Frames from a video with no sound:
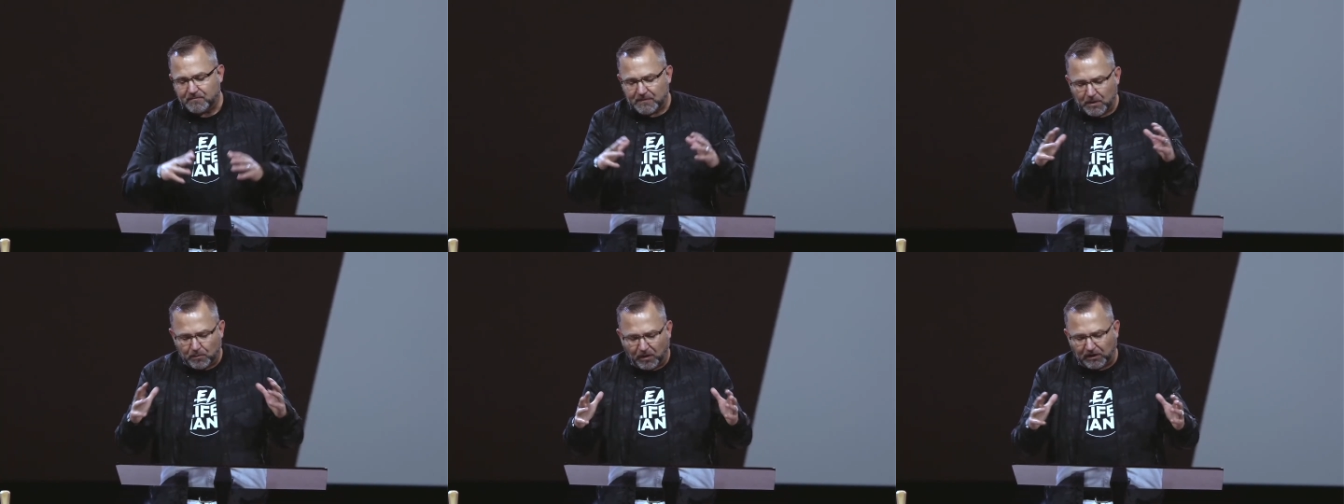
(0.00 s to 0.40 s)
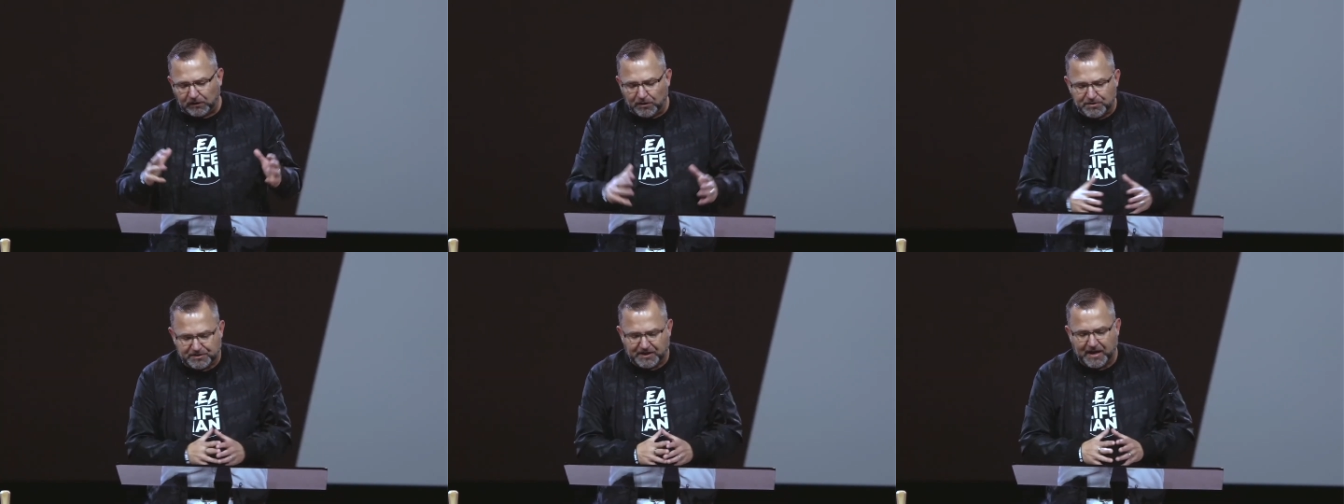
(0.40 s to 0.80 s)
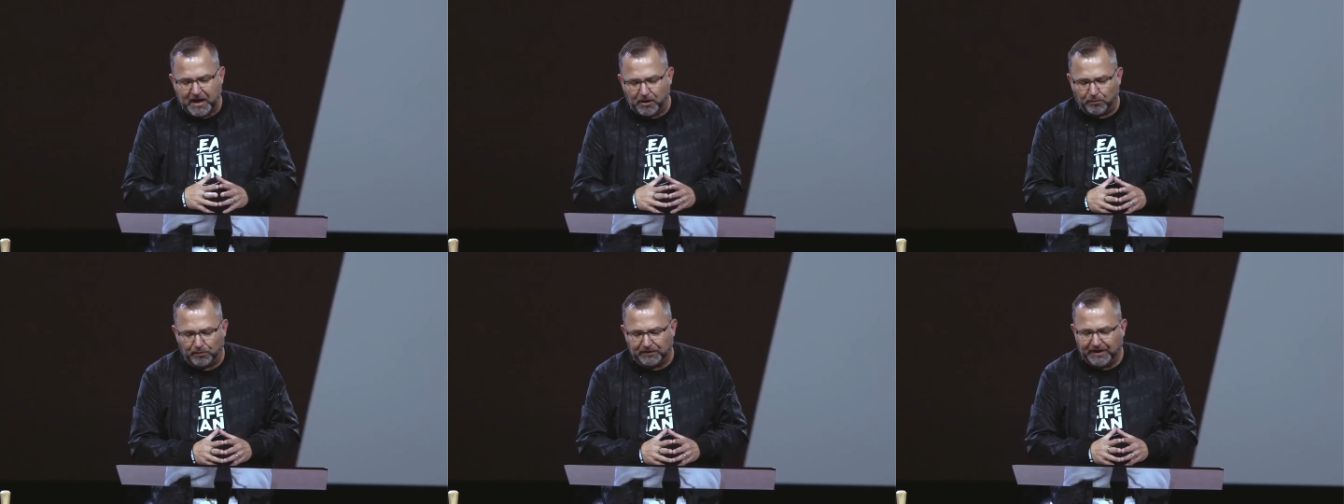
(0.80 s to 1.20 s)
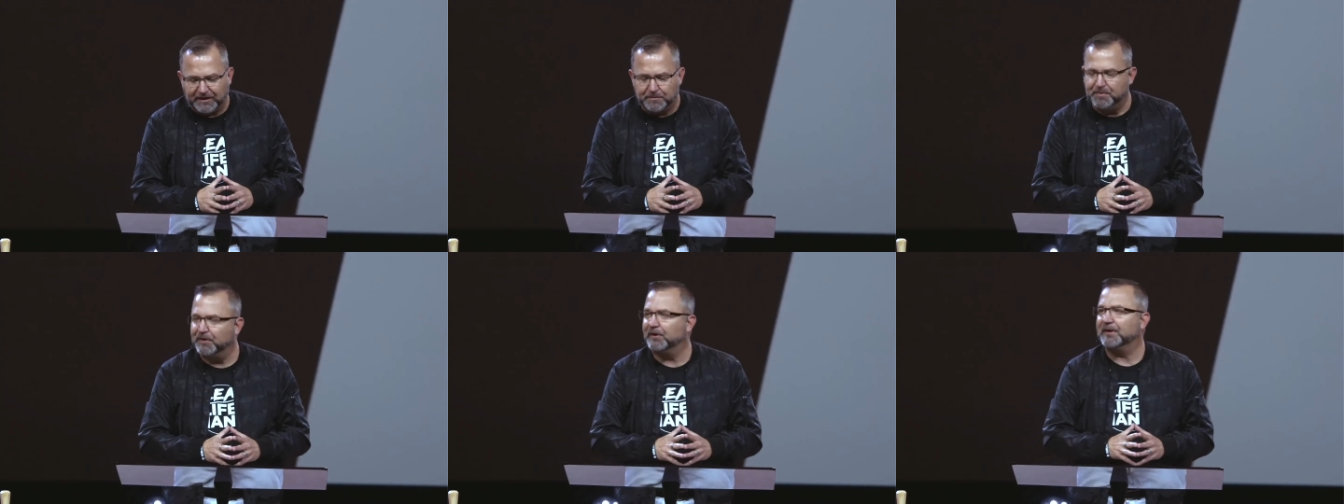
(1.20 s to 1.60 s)
we're closing out
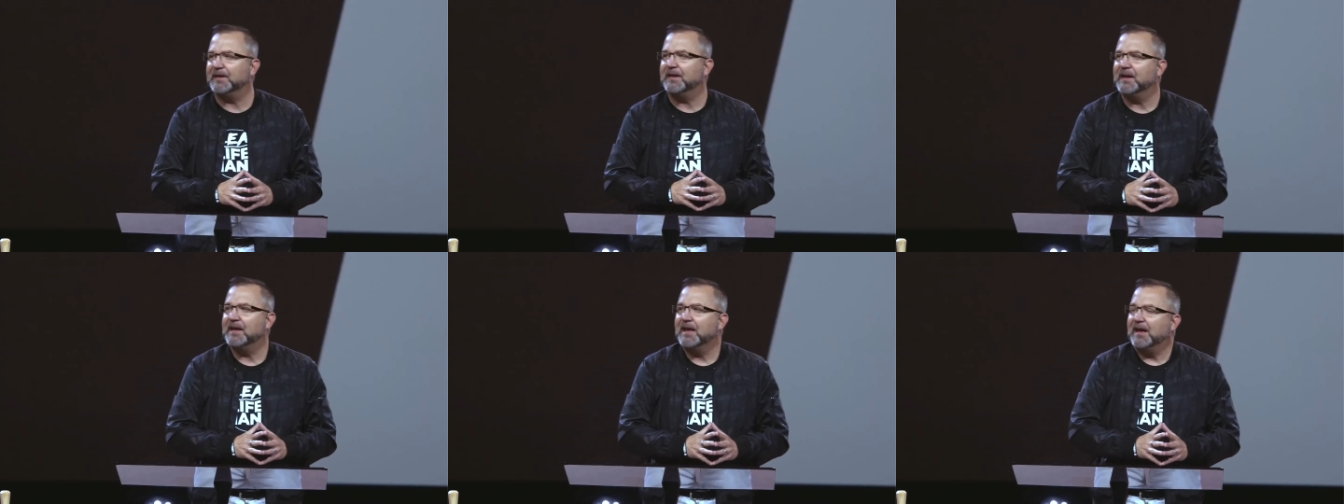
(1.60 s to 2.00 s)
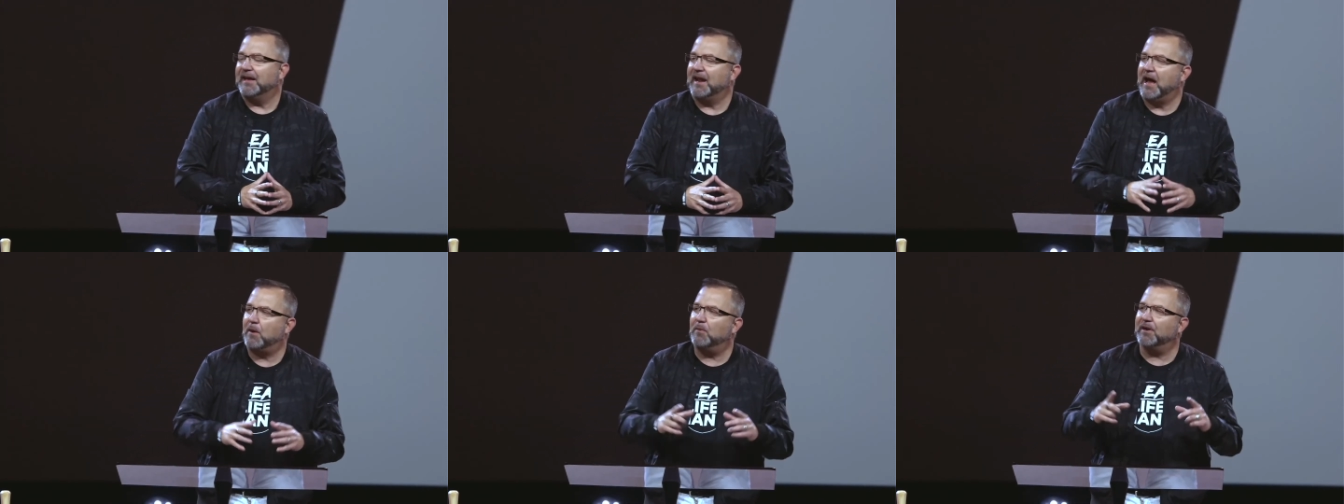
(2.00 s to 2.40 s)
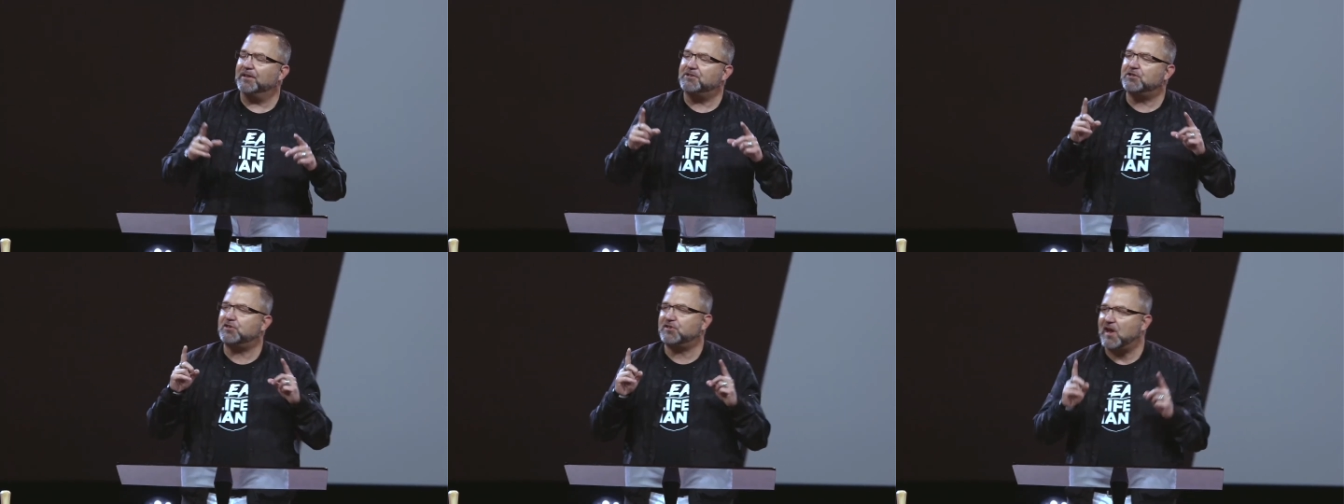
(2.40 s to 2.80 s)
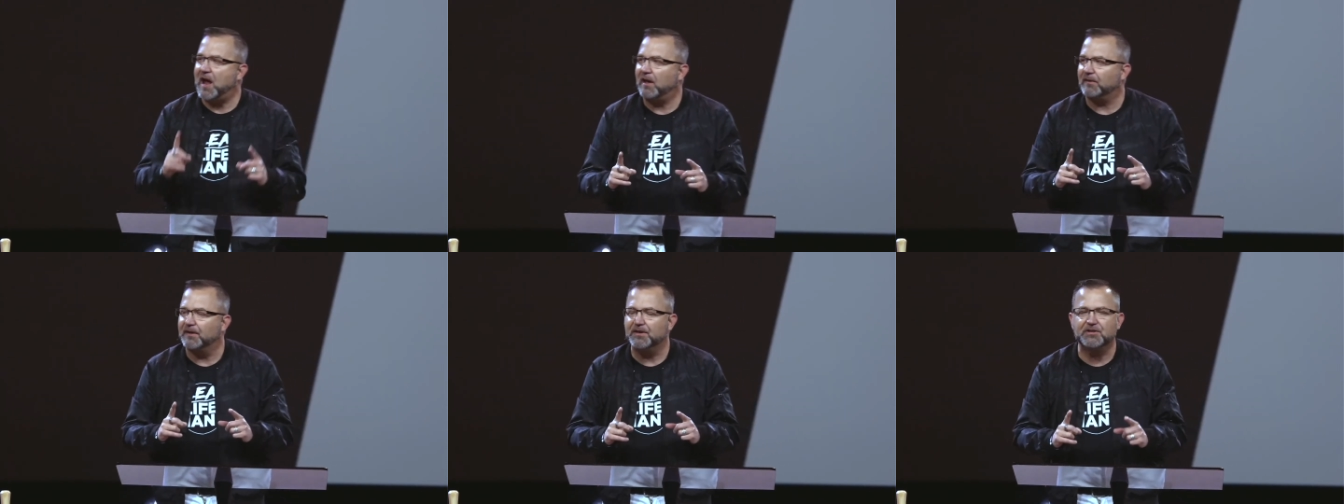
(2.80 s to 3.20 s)
relatability, and I want to
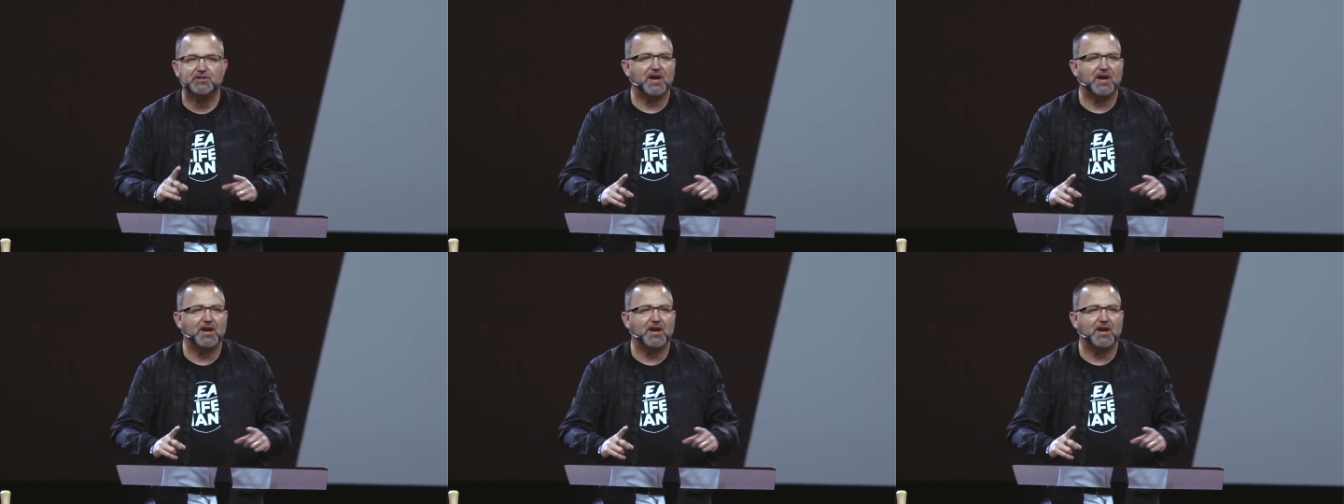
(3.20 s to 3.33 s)
challenge